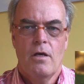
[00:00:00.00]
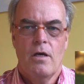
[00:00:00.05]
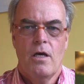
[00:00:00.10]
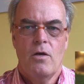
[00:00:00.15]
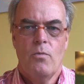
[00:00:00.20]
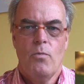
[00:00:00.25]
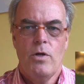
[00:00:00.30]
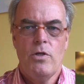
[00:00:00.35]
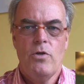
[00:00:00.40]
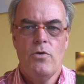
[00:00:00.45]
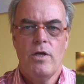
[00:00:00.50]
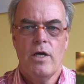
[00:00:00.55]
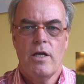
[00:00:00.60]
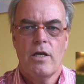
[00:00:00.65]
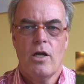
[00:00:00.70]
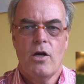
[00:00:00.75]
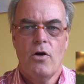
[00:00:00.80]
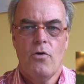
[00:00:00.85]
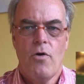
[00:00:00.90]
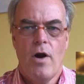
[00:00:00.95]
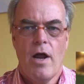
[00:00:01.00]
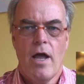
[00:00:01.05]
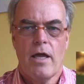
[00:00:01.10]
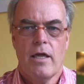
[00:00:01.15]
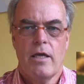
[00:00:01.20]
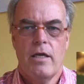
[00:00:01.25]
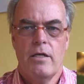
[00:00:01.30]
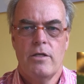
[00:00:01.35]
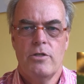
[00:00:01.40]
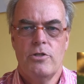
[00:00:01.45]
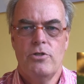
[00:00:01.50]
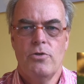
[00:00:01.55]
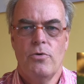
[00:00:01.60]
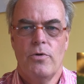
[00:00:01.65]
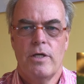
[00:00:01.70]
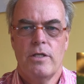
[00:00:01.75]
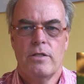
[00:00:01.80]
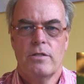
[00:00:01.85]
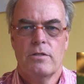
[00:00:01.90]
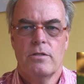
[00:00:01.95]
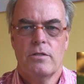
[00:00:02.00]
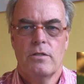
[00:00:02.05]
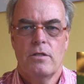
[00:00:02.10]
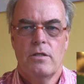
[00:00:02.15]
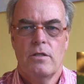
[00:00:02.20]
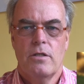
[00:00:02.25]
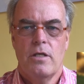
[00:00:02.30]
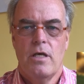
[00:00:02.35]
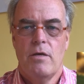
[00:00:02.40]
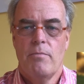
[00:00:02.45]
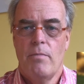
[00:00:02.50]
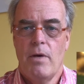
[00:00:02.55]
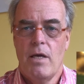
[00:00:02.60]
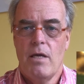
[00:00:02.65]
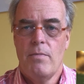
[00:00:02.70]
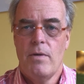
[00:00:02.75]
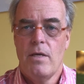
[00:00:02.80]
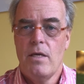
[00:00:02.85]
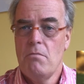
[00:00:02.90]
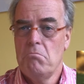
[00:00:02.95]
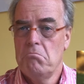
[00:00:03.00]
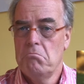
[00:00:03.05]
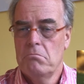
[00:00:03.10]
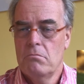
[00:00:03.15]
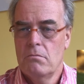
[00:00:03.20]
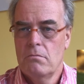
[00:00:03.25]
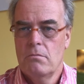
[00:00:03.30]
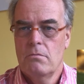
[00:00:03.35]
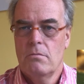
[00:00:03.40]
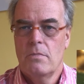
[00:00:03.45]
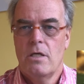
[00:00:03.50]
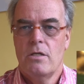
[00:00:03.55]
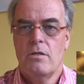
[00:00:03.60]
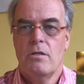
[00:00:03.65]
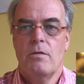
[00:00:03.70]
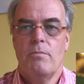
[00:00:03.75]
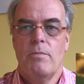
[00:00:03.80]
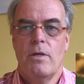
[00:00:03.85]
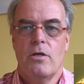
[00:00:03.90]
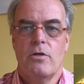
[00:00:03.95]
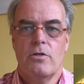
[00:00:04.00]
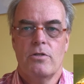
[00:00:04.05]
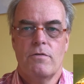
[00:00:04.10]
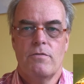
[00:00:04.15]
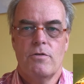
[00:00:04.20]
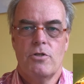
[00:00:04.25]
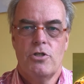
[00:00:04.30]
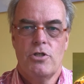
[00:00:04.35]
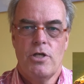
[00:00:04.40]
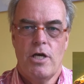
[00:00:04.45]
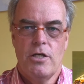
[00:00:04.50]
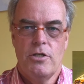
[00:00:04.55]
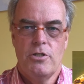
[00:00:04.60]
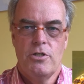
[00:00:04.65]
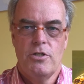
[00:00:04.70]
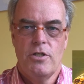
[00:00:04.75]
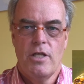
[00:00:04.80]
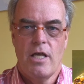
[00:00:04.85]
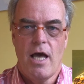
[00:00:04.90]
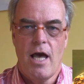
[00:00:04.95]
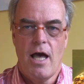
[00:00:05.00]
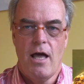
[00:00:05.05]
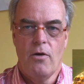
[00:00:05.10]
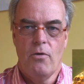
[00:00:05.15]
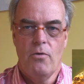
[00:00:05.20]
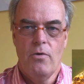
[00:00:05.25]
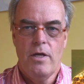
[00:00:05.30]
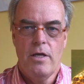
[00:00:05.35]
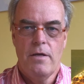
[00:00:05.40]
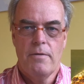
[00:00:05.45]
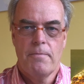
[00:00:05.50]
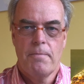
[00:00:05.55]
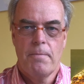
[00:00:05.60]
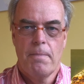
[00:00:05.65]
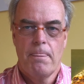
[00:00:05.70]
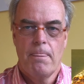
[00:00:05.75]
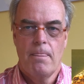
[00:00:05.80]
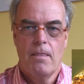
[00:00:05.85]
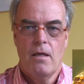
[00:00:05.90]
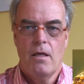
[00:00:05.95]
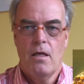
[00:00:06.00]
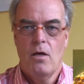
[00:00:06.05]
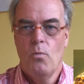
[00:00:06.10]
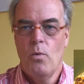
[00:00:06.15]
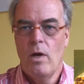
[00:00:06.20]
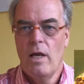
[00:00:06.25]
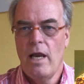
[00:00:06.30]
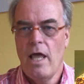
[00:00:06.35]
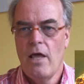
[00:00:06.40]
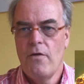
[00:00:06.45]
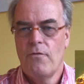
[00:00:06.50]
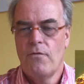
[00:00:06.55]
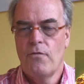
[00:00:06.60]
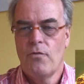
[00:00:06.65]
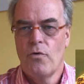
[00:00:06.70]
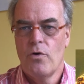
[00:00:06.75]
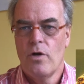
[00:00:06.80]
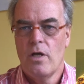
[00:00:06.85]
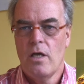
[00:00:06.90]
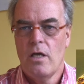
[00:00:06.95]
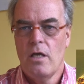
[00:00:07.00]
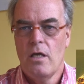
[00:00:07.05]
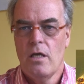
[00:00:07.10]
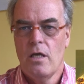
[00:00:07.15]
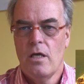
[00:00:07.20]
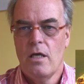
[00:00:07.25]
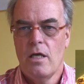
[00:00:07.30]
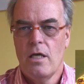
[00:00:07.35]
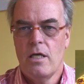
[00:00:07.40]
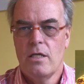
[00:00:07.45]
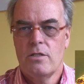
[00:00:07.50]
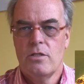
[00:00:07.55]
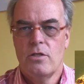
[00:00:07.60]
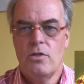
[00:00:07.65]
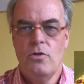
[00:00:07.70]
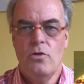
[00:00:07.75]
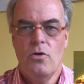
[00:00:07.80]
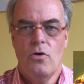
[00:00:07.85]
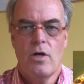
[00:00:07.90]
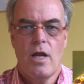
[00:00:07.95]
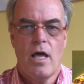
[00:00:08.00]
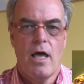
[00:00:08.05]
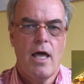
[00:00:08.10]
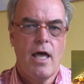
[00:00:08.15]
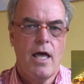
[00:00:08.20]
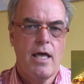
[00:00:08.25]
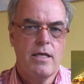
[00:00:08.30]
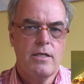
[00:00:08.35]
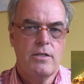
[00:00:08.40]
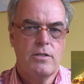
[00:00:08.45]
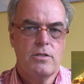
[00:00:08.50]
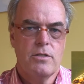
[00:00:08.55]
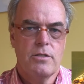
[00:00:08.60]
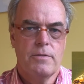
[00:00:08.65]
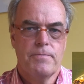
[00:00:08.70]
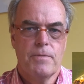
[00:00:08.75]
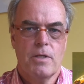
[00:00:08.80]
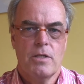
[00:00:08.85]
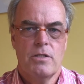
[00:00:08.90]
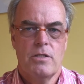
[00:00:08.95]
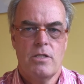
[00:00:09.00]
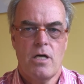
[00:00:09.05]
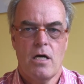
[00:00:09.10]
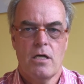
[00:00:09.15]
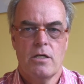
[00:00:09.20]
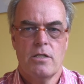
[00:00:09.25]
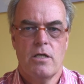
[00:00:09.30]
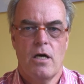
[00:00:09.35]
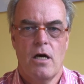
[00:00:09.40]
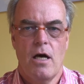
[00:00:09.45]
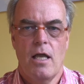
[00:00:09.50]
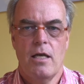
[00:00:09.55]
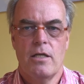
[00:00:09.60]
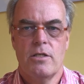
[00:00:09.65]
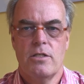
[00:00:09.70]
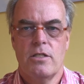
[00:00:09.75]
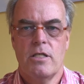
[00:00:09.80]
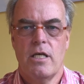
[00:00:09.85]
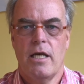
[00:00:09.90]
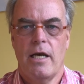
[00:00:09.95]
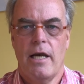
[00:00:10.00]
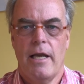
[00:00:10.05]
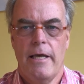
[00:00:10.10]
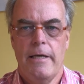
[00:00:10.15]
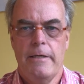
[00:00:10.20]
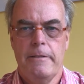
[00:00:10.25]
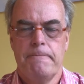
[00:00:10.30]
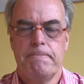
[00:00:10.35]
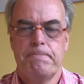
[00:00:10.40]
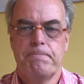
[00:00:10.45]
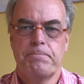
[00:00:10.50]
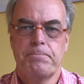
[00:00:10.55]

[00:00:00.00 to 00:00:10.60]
And when you get a crack in a joint, it may be because of the change in the alloy, where lead-free is not as ductile as tin lead.